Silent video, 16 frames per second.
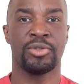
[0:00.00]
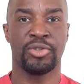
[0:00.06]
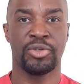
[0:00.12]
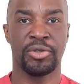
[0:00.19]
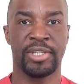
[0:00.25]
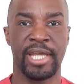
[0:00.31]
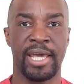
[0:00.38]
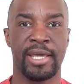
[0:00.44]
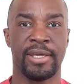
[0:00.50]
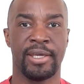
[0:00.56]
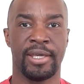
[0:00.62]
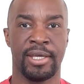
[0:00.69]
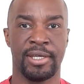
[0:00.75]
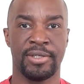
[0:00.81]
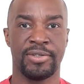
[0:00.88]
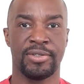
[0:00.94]
Today
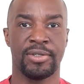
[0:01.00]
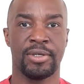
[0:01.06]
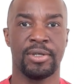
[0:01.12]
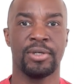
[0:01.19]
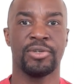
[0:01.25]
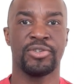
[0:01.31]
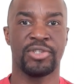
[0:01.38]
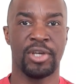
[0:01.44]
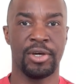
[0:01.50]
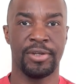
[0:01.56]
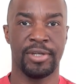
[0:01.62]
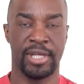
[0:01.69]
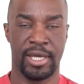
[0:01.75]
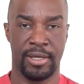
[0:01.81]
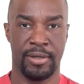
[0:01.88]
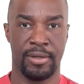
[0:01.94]
is
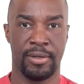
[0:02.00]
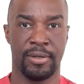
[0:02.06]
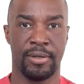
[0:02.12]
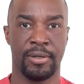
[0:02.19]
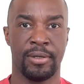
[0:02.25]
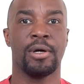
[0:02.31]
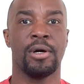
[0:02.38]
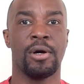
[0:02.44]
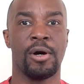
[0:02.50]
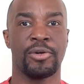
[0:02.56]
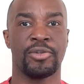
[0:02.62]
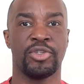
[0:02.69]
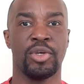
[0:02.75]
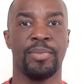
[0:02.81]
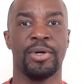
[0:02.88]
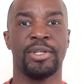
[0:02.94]
Sunday,
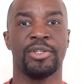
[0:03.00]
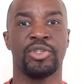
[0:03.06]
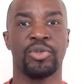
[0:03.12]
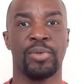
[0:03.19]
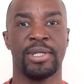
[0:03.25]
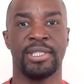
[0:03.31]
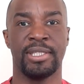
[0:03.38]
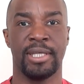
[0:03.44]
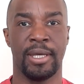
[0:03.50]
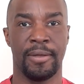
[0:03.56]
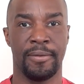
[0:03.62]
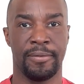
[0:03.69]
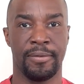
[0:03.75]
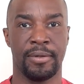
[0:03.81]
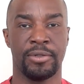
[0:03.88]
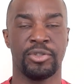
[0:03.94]
October the 20th,
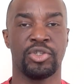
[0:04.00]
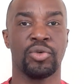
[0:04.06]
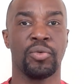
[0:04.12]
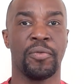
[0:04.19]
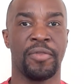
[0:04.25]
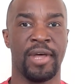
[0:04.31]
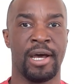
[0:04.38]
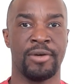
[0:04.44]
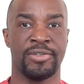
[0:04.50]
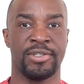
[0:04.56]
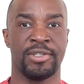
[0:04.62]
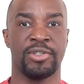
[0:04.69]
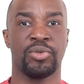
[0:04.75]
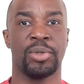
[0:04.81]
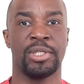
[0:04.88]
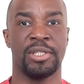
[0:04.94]

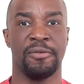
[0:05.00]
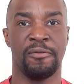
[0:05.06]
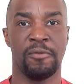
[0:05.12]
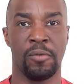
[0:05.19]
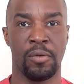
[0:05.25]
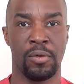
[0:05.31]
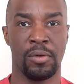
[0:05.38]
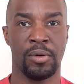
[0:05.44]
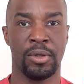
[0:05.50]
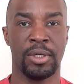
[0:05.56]
2024,